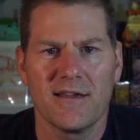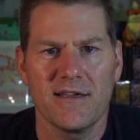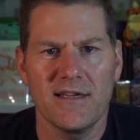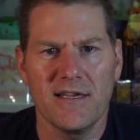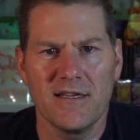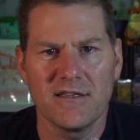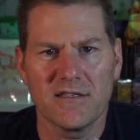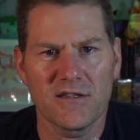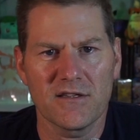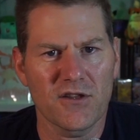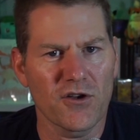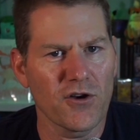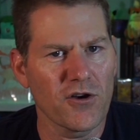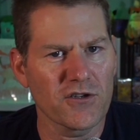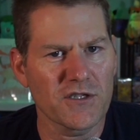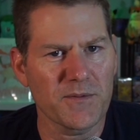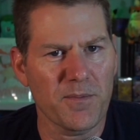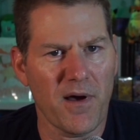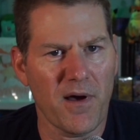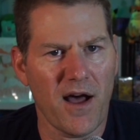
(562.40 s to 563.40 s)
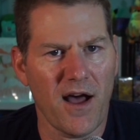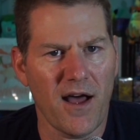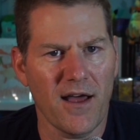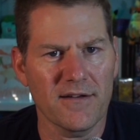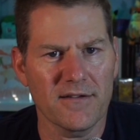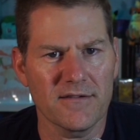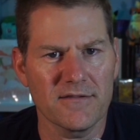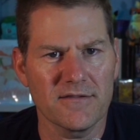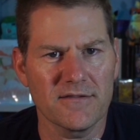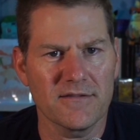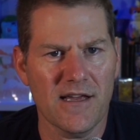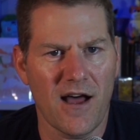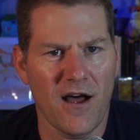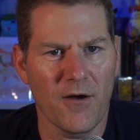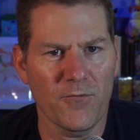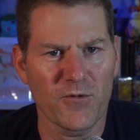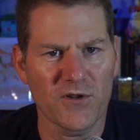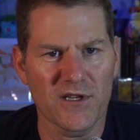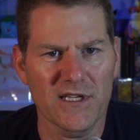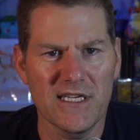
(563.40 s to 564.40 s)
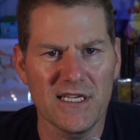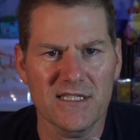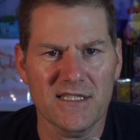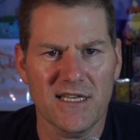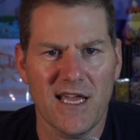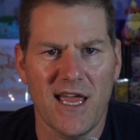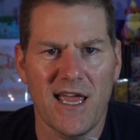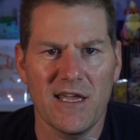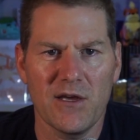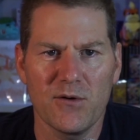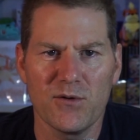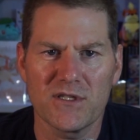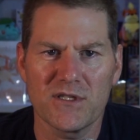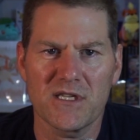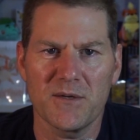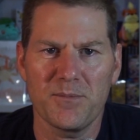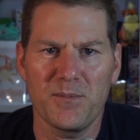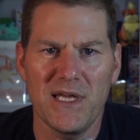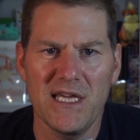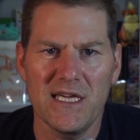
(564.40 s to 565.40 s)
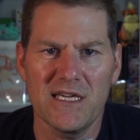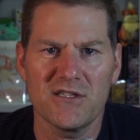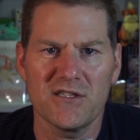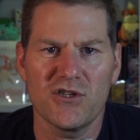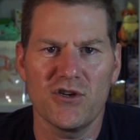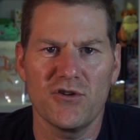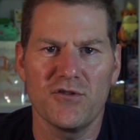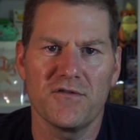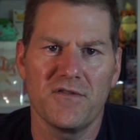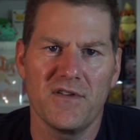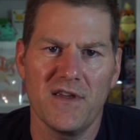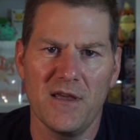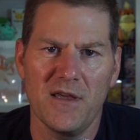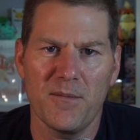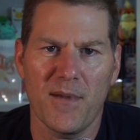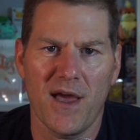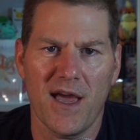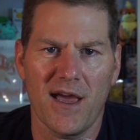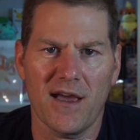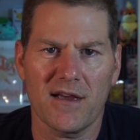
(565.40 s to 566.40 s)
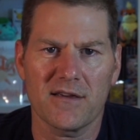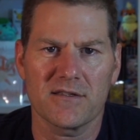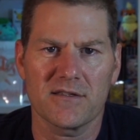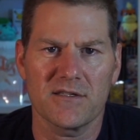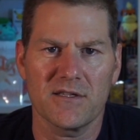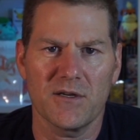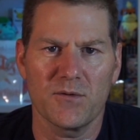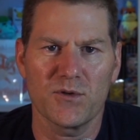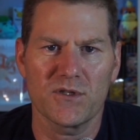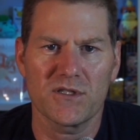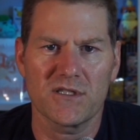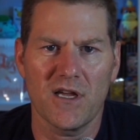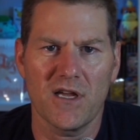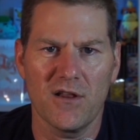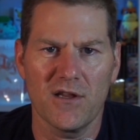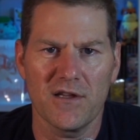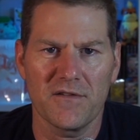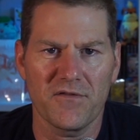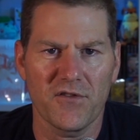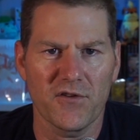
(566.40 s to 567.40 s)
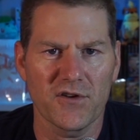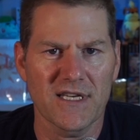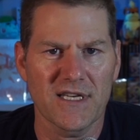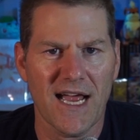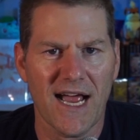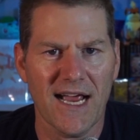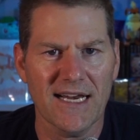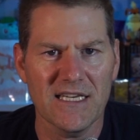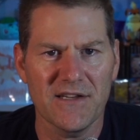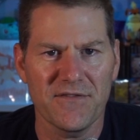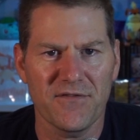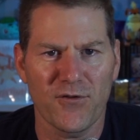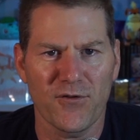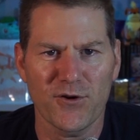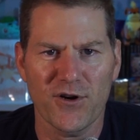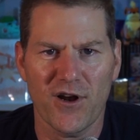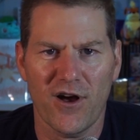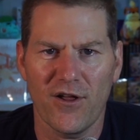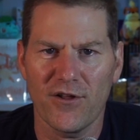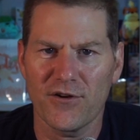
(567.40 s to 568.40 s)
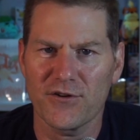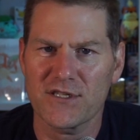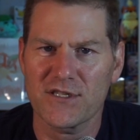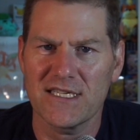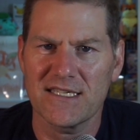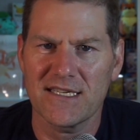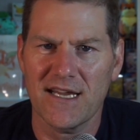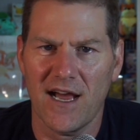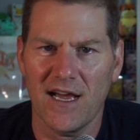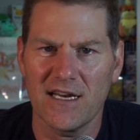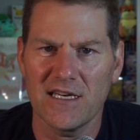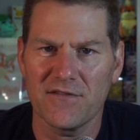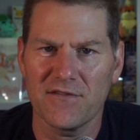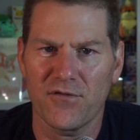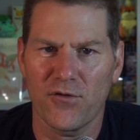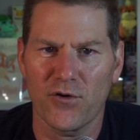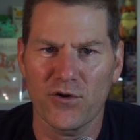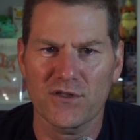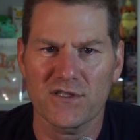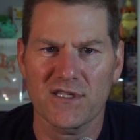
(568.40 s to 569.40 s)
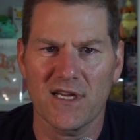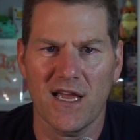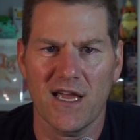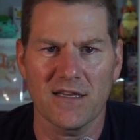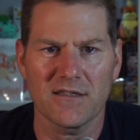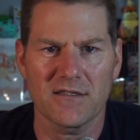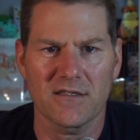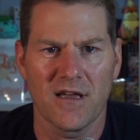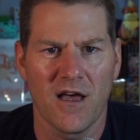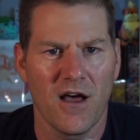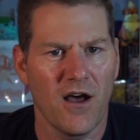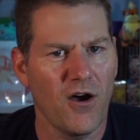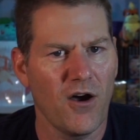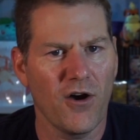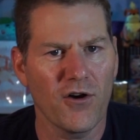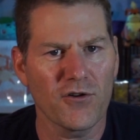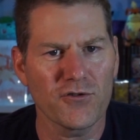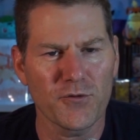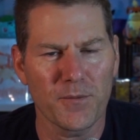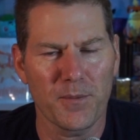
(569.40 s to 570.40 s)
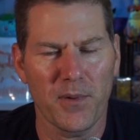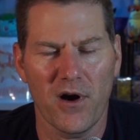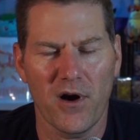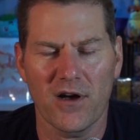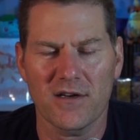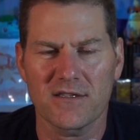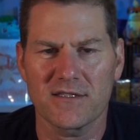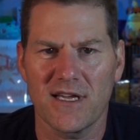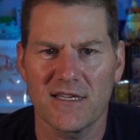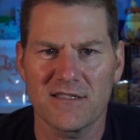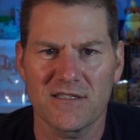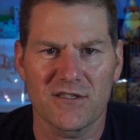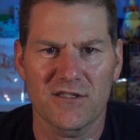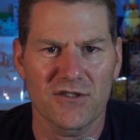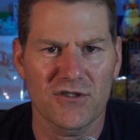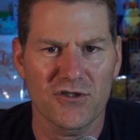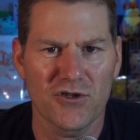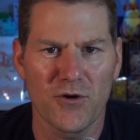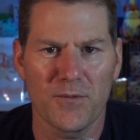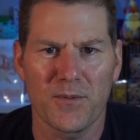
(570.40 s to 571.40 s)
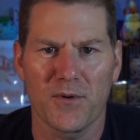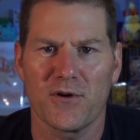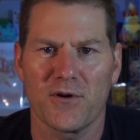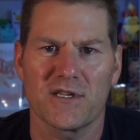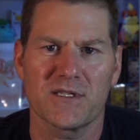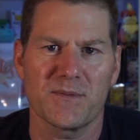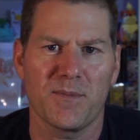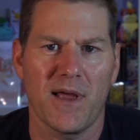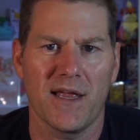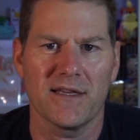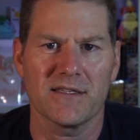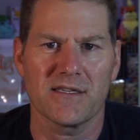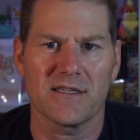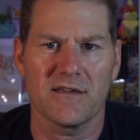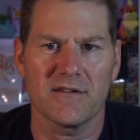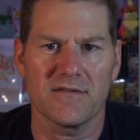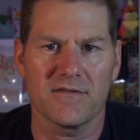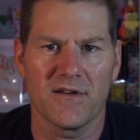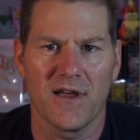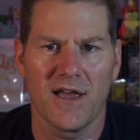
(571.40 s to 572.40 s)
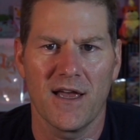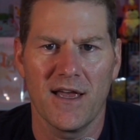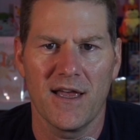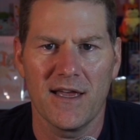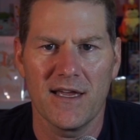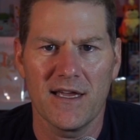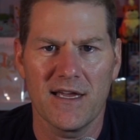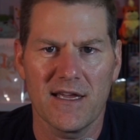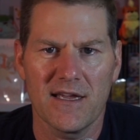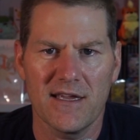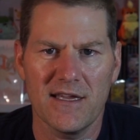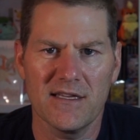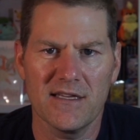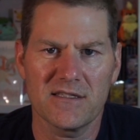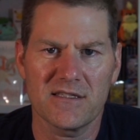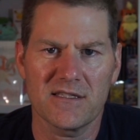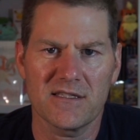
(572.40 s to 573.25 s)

In the 3rd spot, on release day, it was the Pikachu V Max. It was selling for $94.94. $100. That's super expensive. It